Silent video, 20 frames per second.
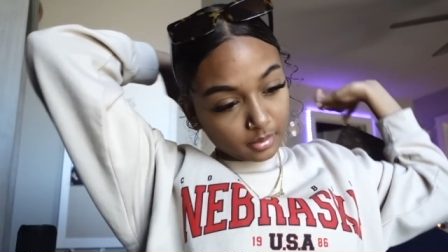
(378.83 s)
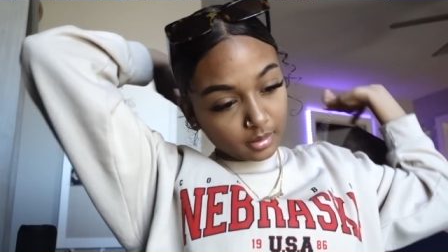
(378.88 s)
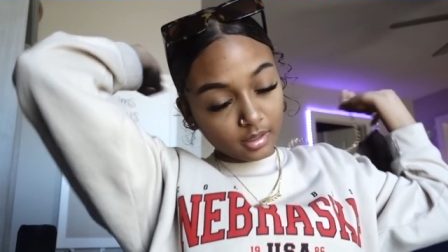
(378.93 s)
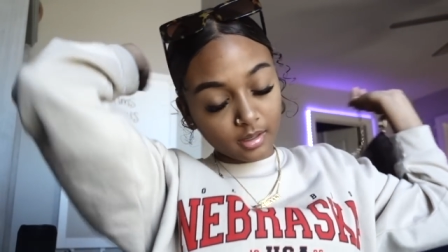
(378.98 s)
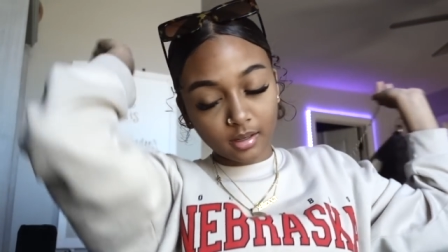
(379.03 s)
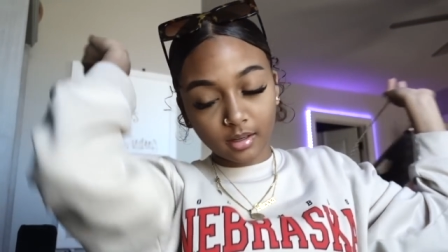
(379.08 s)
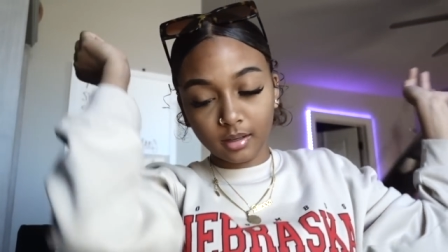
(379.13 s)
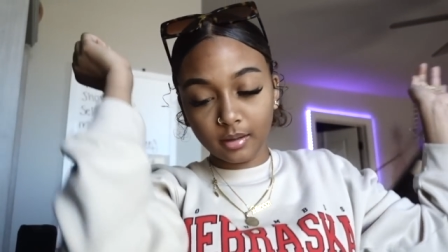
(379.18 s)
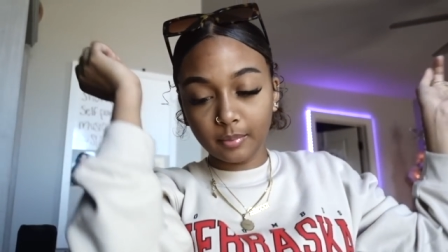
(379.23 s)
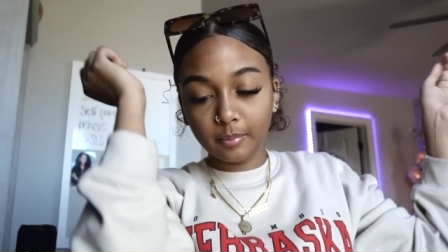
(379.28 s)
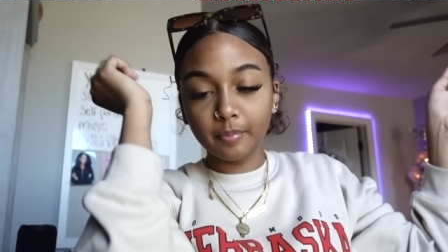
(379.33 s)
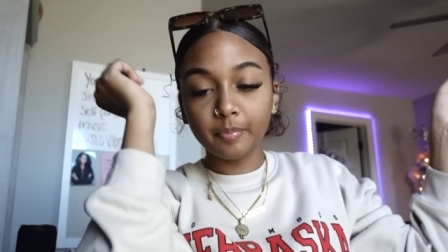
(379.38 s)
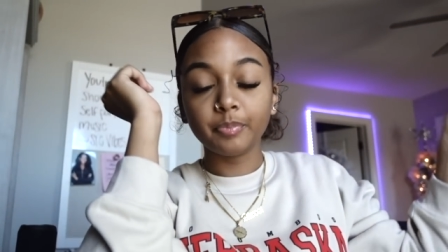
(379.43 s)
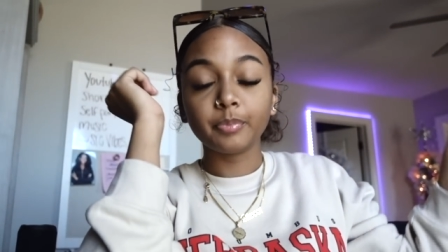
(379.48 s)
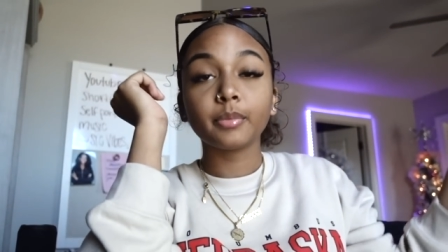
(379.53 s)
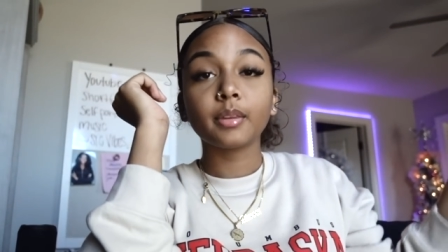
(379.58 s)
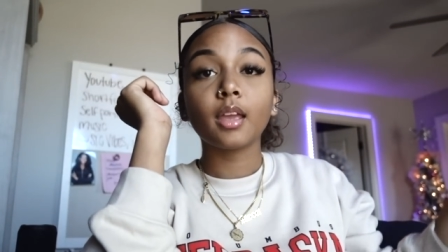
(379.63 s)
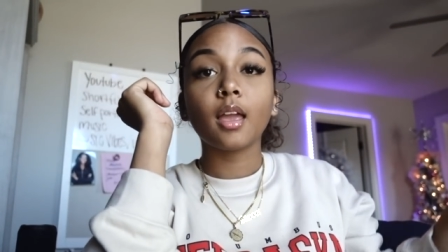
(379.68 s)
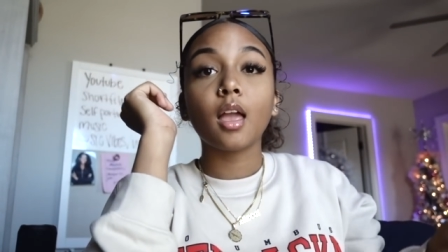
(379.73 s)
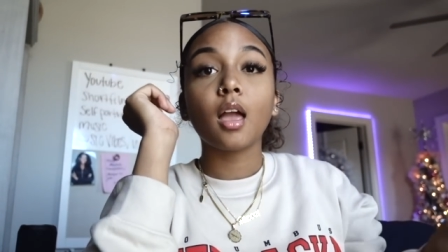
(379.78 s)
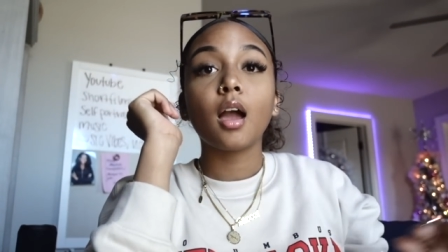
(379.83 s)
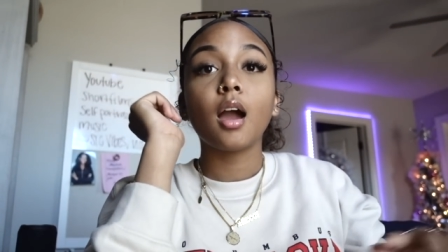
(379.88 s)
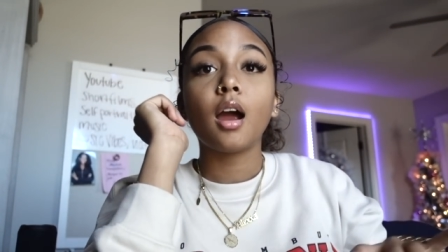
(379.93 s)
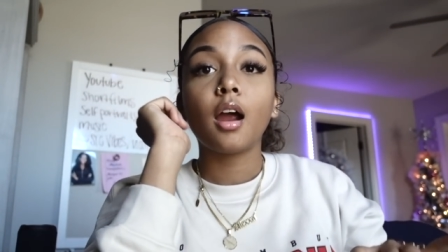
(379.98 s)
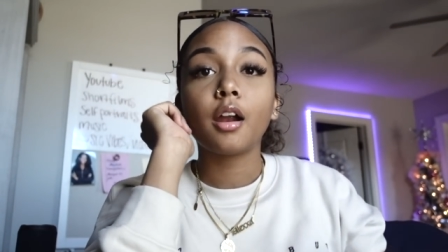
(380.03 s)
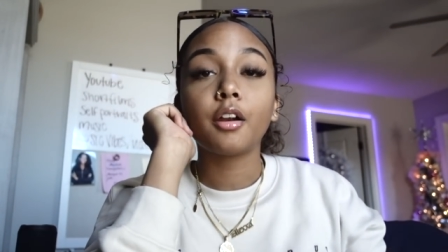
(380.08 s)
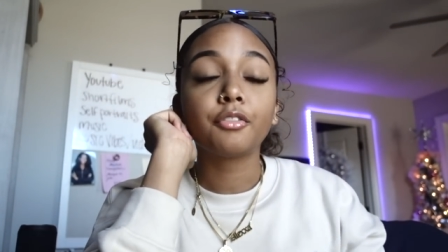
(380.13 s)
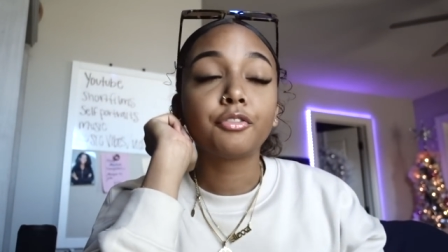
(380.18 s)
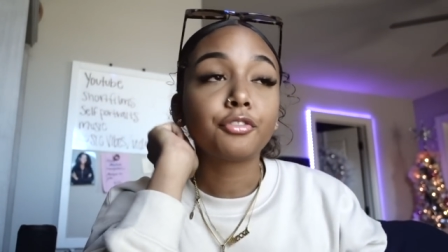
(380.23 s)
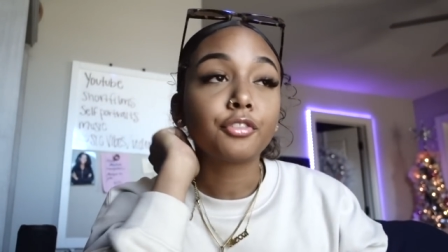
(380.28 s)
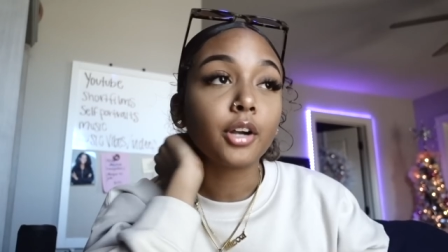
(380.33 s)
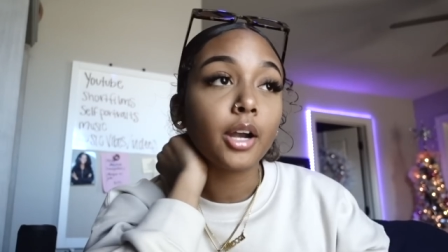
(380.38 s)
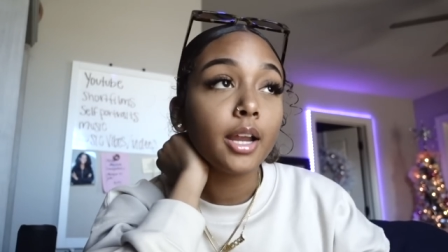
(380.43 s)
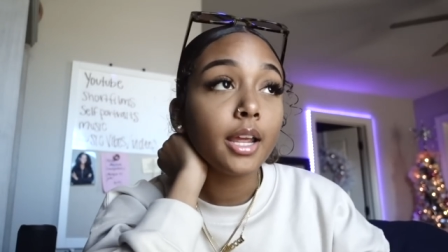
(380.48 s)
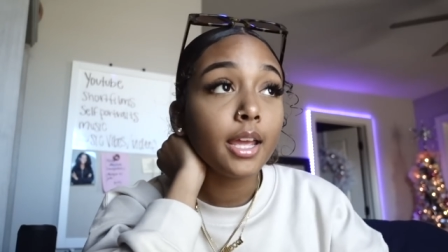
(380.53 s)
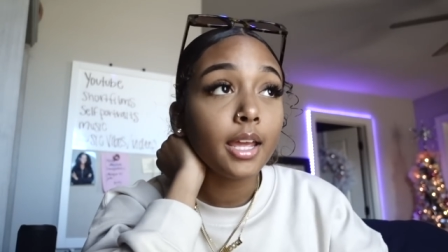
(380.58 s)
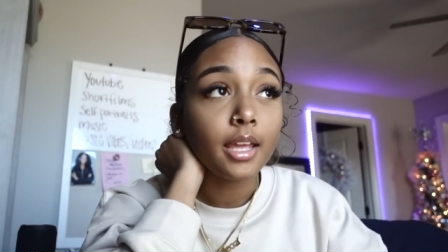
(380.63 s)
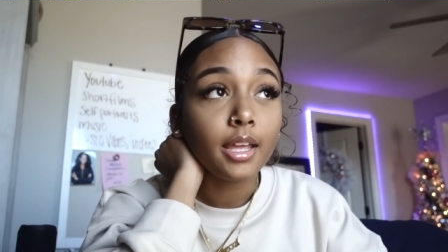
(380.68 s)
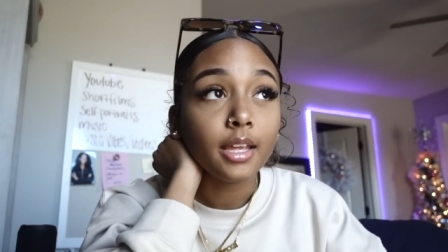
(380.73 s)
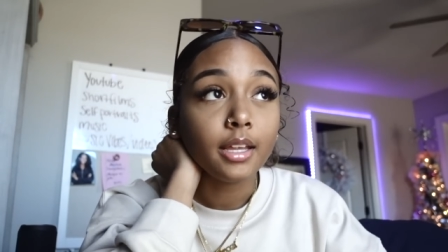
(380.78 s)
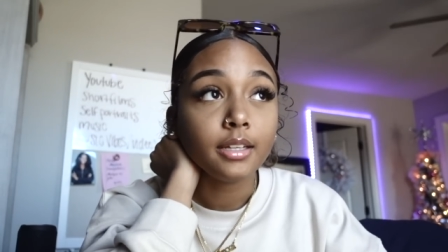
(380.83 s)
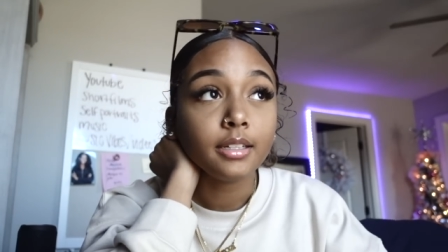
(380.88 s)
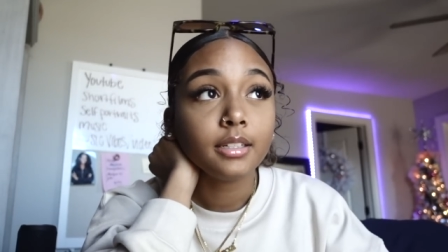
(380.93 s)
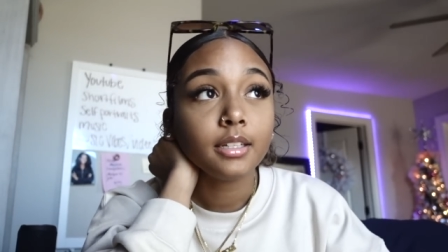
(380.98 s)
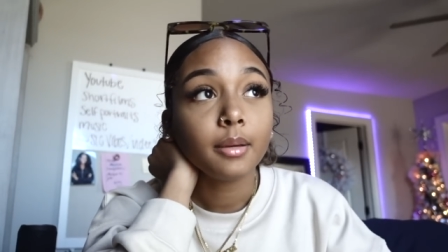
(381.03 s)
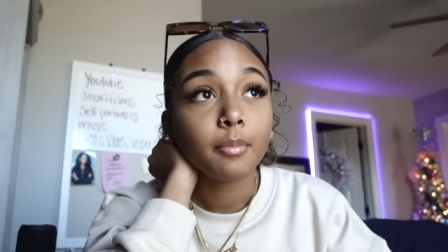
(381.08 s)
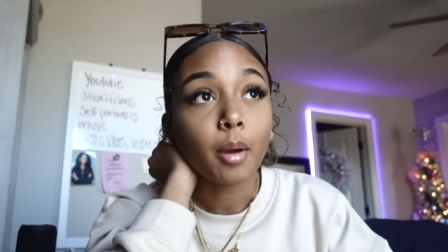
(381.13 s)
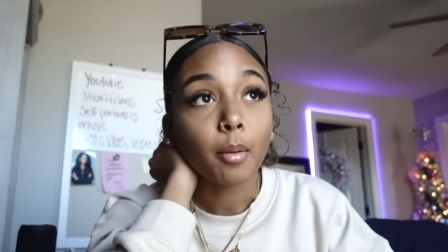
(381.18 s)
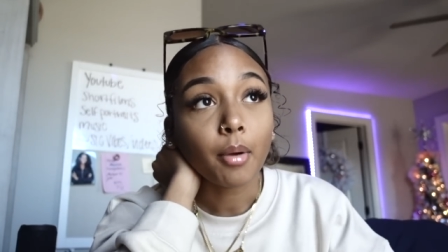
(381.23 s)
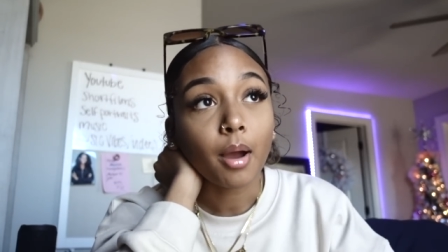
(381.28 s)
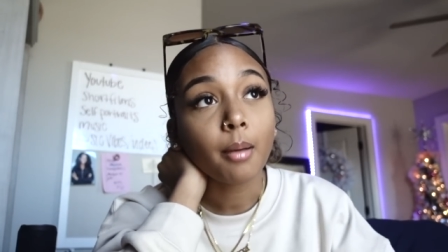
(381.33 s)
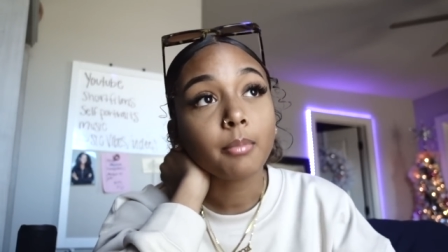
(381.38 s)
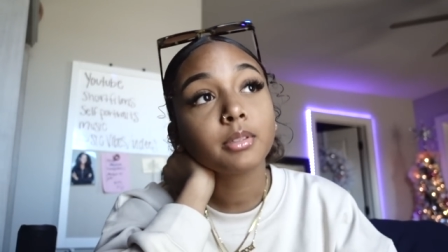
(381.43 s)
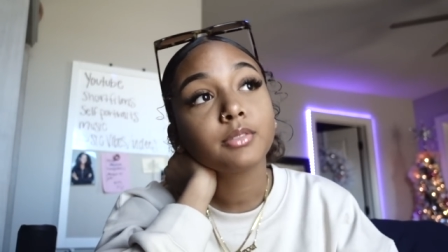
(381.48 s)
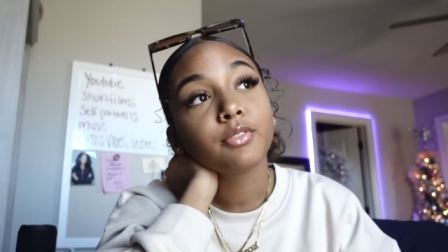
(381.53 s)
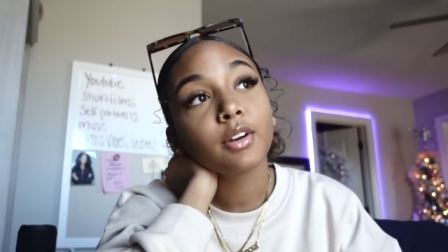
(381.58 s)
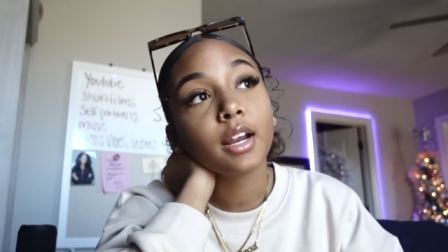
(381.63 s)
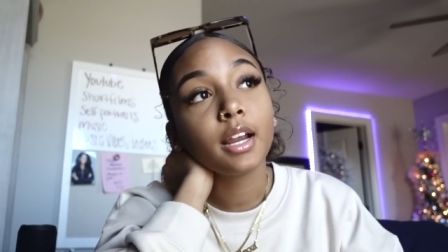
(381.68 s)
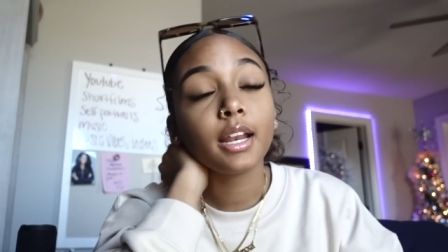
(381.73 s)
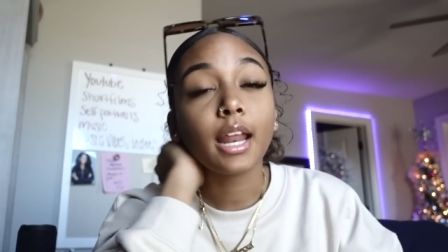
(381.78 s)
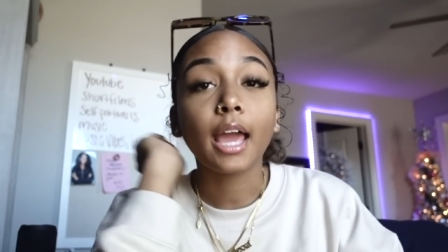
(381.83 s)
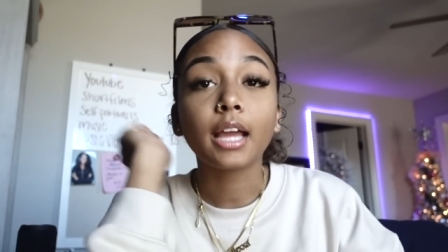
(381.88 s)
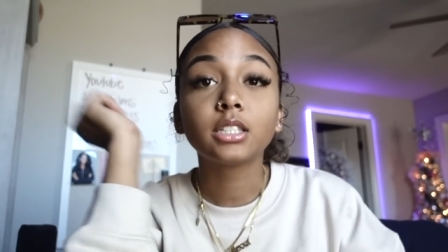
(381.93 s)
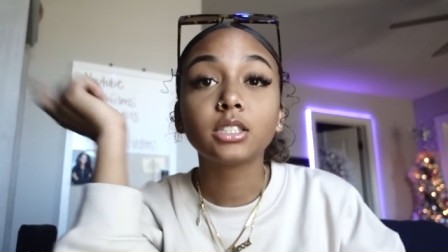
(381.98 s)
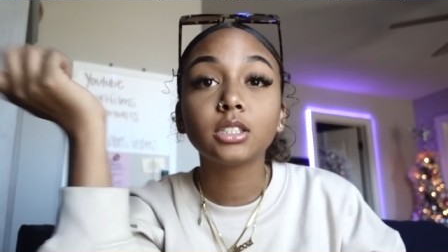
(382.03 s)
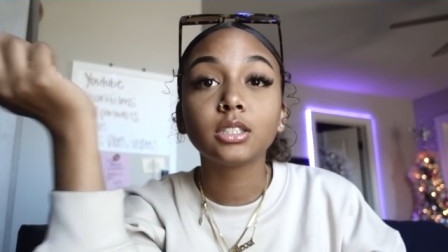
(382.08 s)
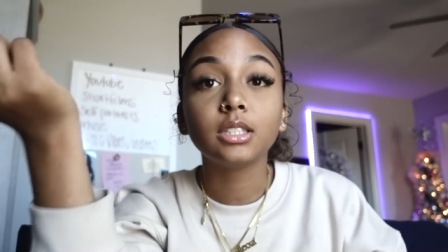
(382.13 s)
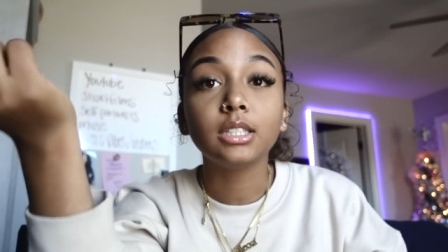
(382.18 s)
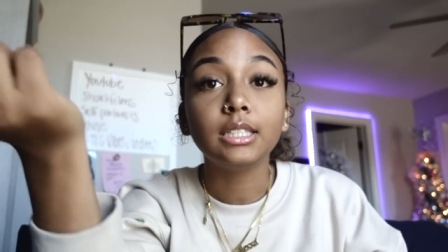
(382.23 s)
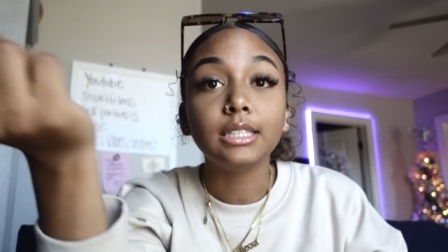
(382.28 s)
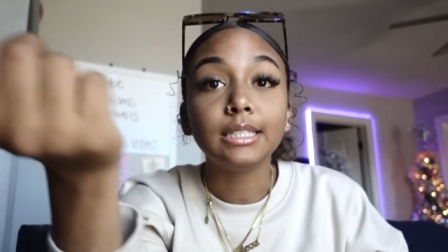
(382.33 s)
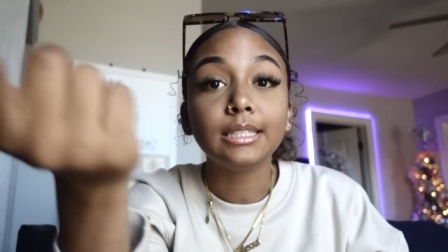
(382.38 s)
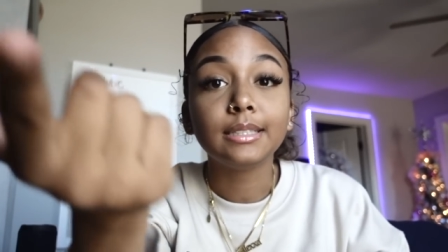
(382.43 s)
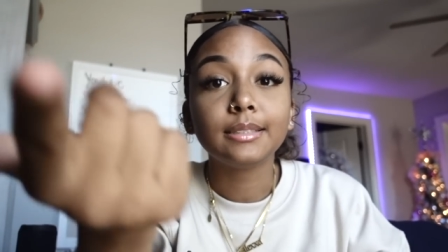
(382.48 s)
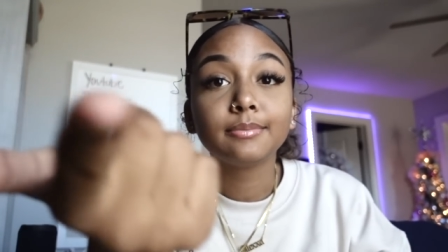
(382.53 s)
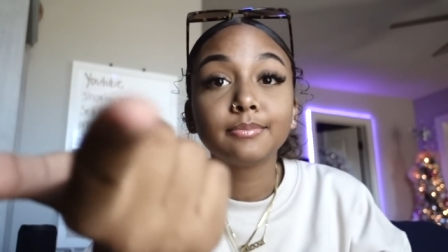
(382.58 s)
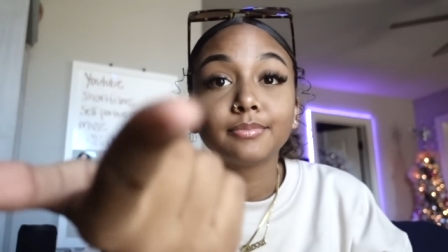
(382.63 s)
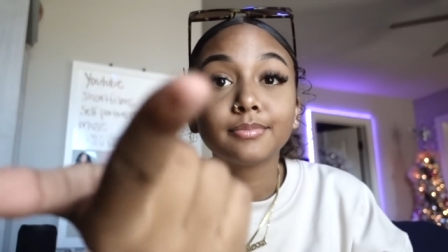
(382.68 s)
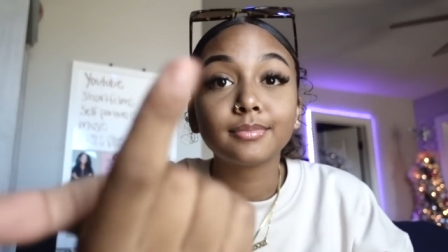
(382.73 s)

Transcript: Her friend, my mom's friend, actually